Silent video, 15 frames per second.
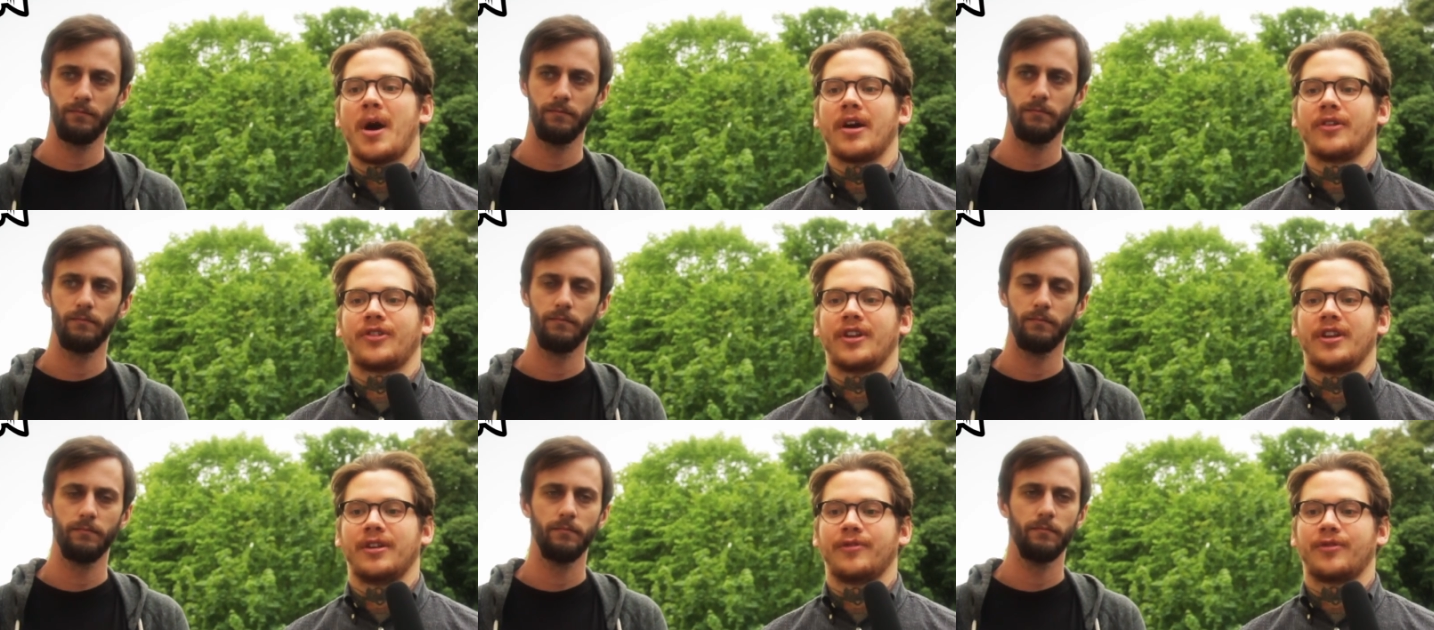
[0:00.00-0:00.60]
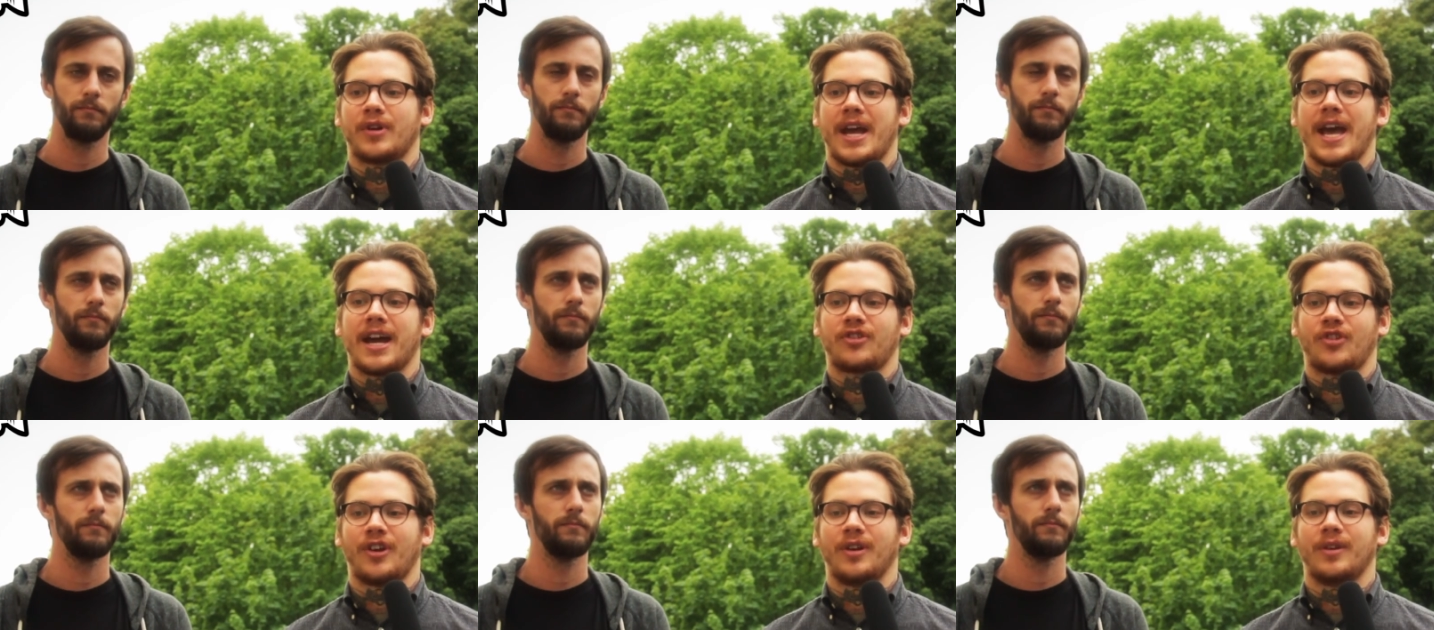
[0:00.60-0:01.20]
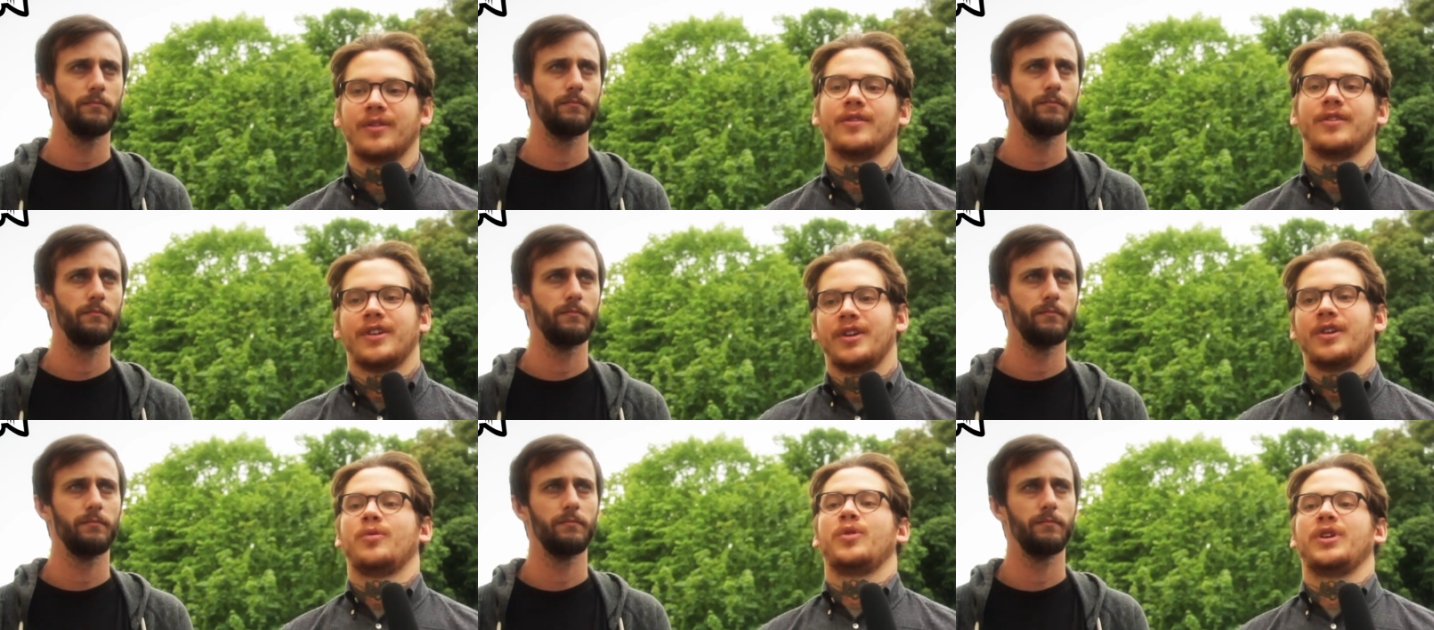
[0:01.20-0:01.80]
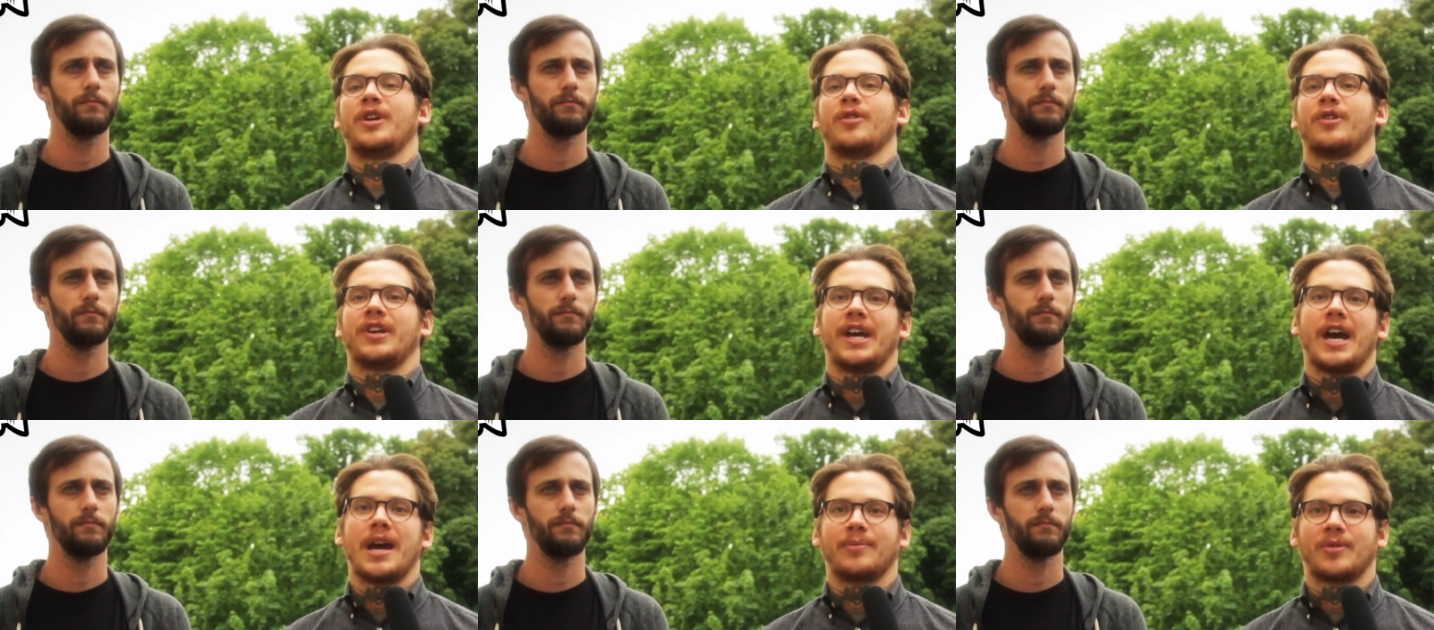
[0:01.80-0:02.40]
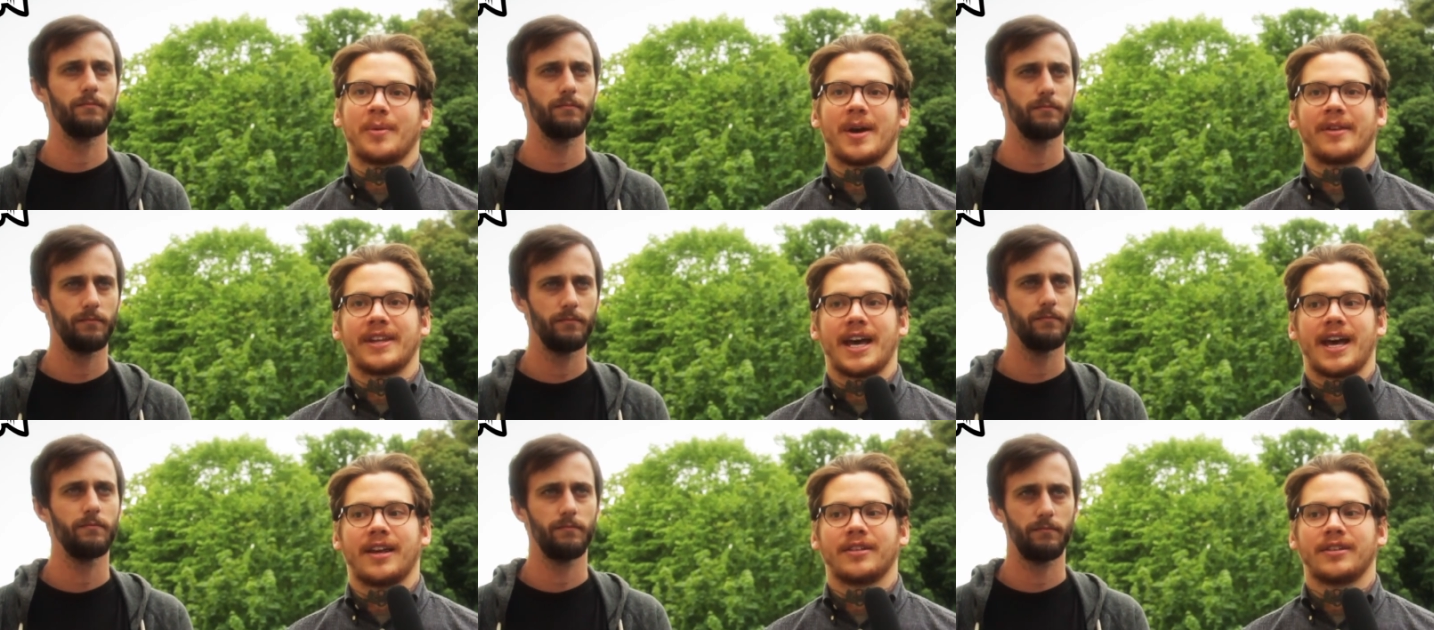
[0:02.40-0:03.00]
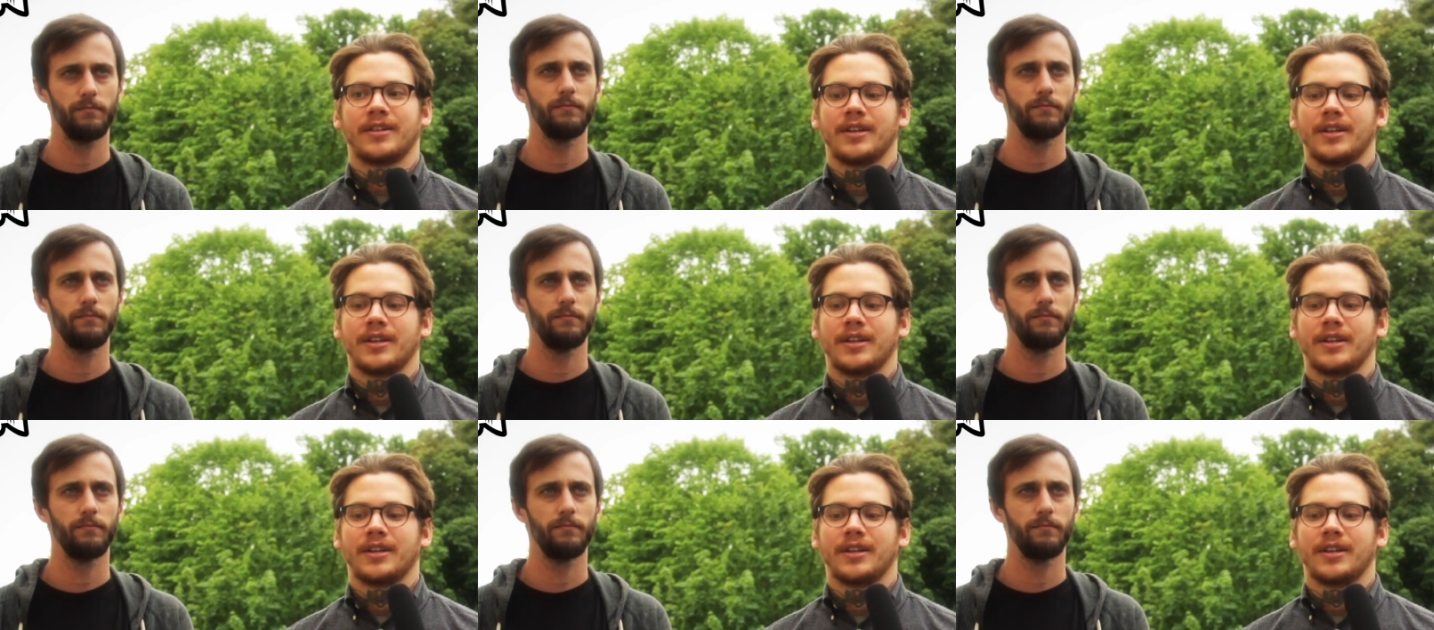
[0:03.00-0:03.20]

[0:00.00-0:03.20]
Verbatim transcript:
Speaker 1: positive reaction, we get really hyped about that.